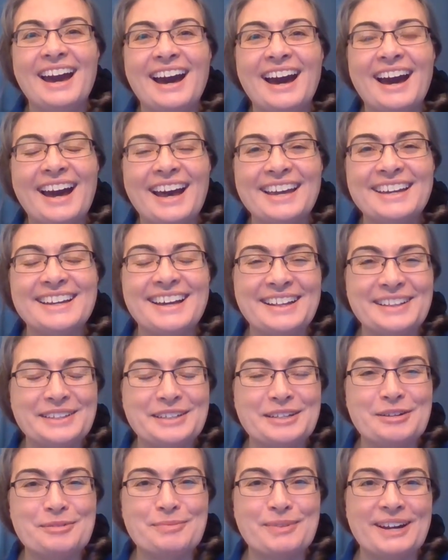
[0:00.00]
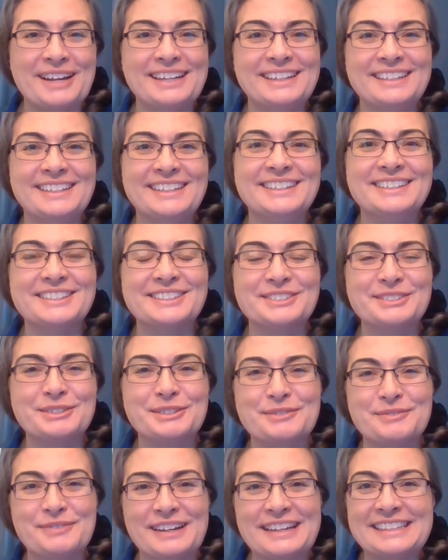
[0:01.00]
Hi, Colleen O'Brien here,
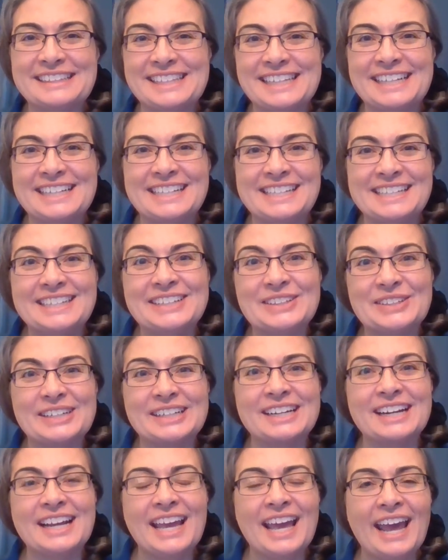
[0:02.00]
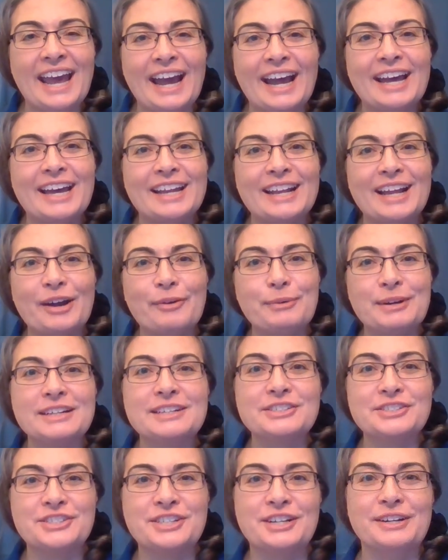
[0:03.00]
certified theta healer, and I wanted
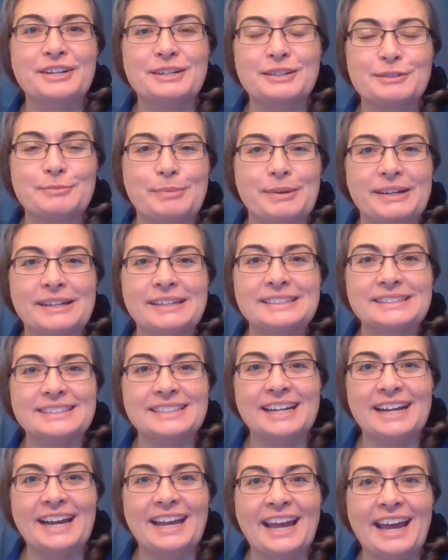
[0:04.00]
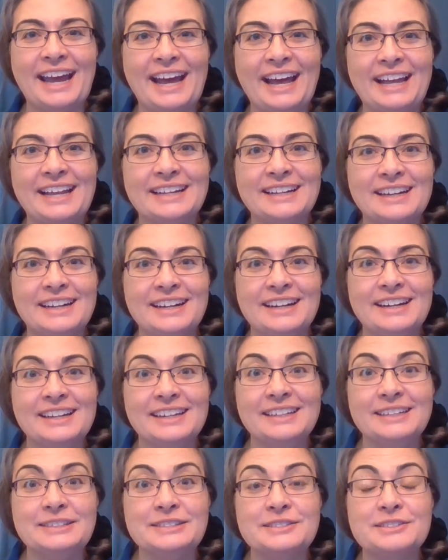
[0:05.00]
to share an experience that I had
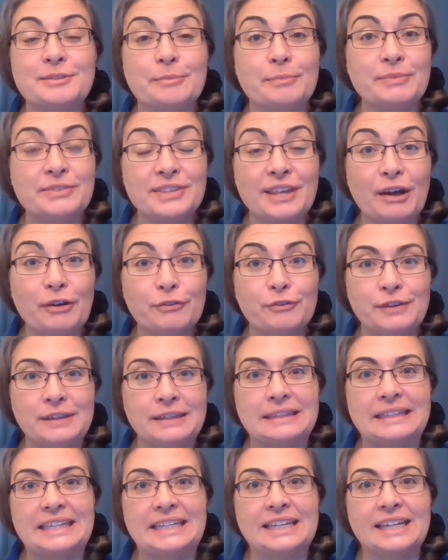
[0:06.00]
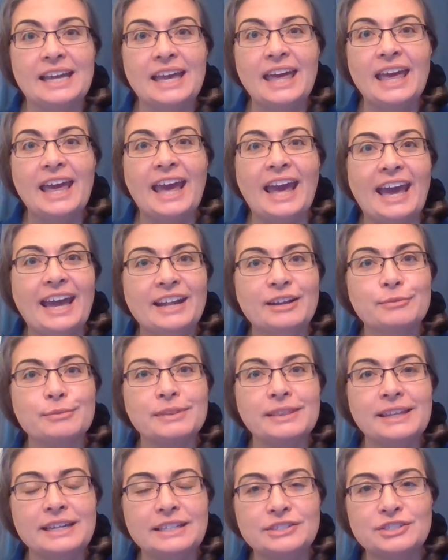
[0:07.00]
in some self-healing, and it
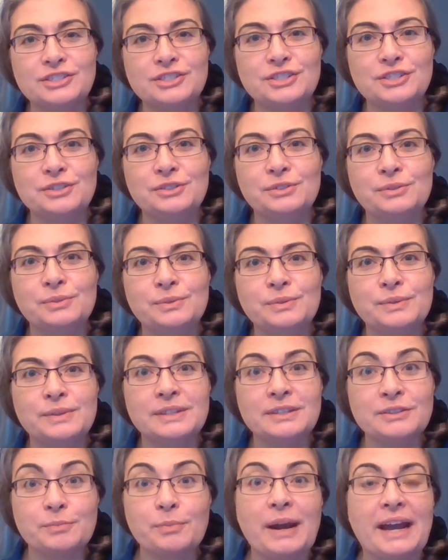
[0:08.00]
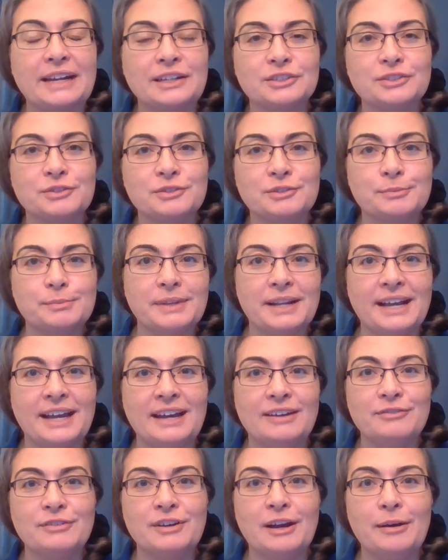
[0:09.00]
relates to this practice group that I
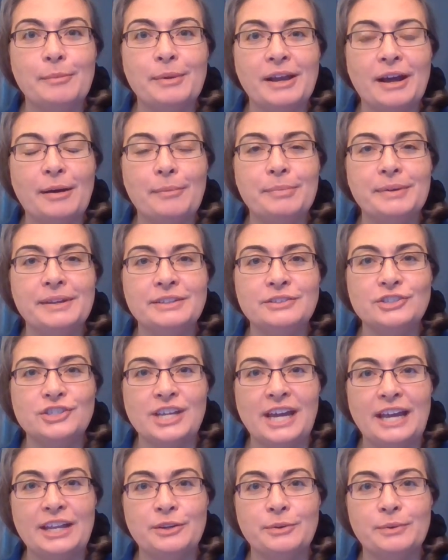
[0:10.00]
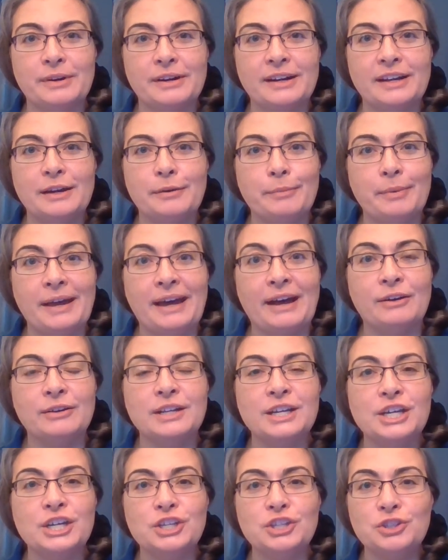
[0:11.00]
have coming up in January about
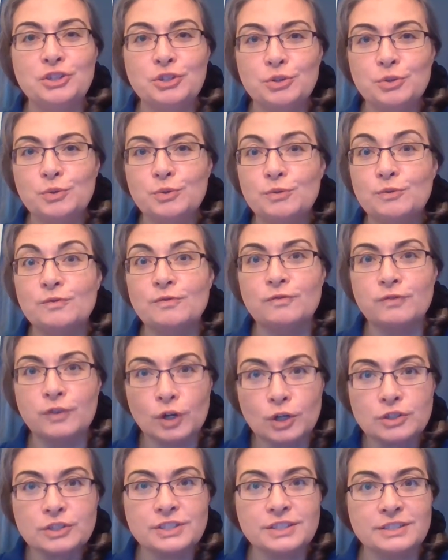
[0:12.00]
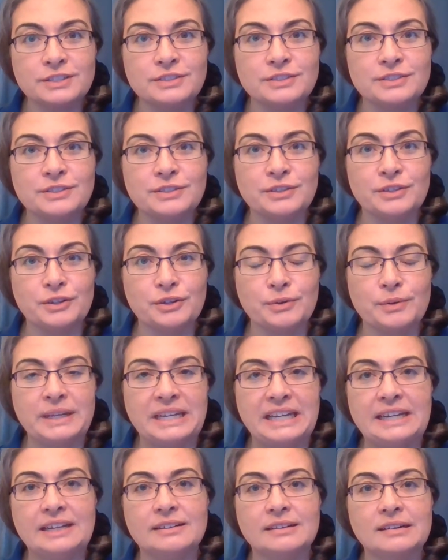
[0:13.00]
you versus the
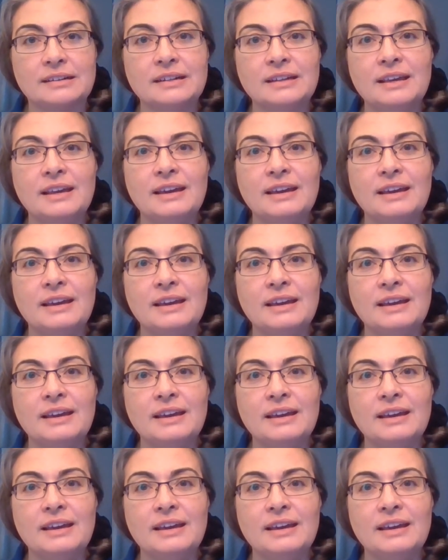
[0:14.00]
creator.